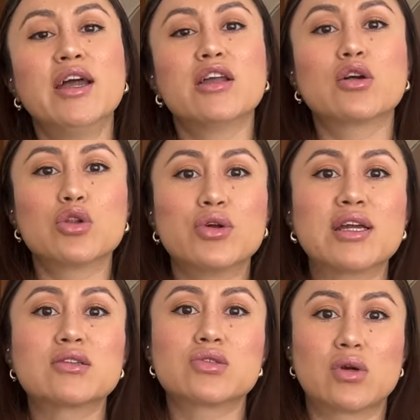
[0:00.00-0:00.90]

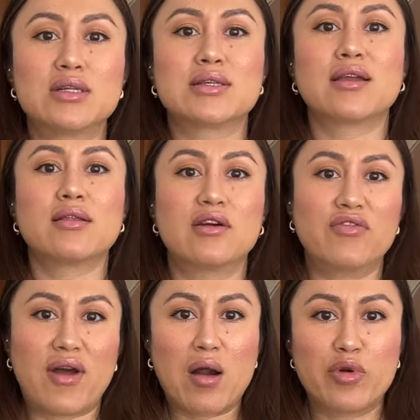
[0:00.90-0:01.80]
including sourcing their
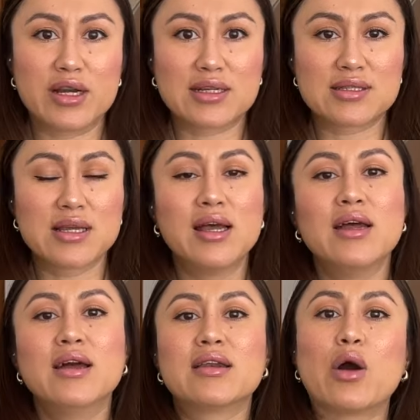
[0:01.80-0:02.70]
fabrics.
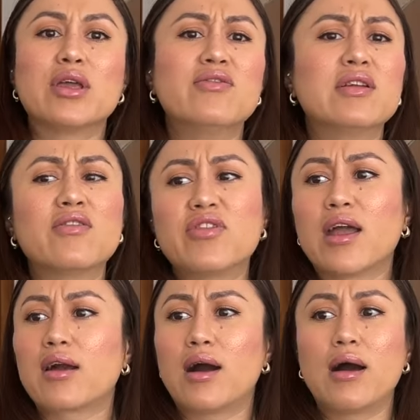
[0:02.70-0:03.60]
Now, even if they
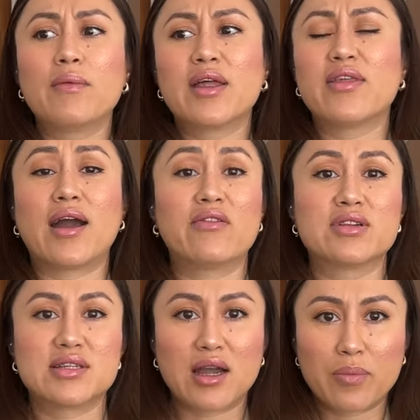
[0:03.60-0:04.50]
come and they have a
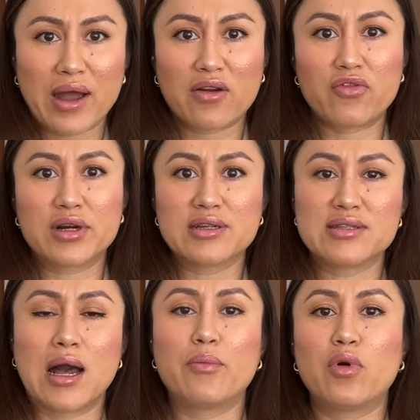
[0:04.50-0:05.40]
tech pack, for
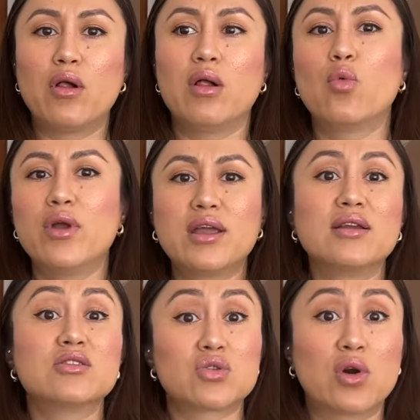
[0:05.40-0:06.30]
example, we
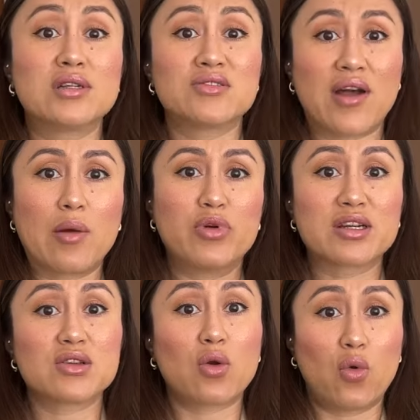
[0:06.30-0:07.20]
can source
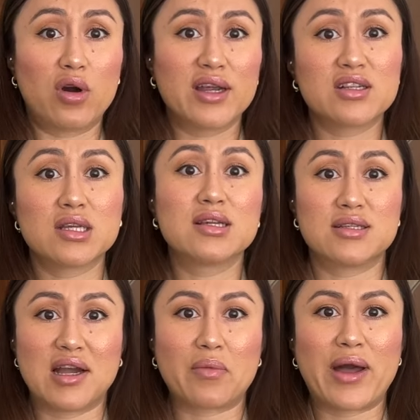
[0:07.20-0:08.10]
fabrics according to the
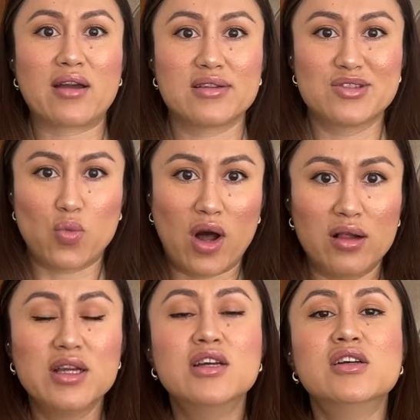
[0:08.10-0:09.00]
tech pack as
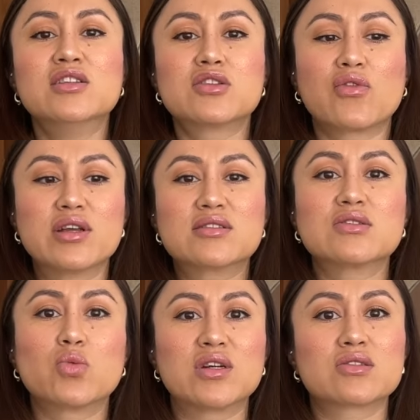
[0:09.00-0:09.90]
well. So this
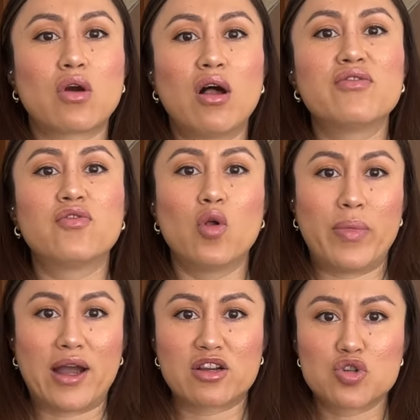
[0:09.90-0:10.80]
is what's called full
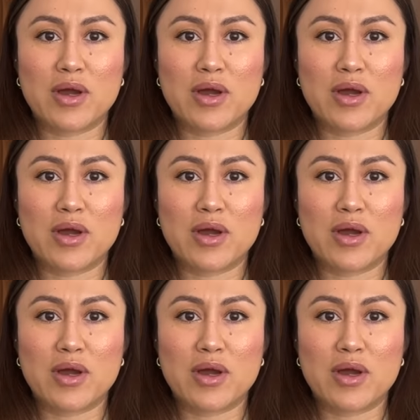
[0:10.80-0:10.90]
package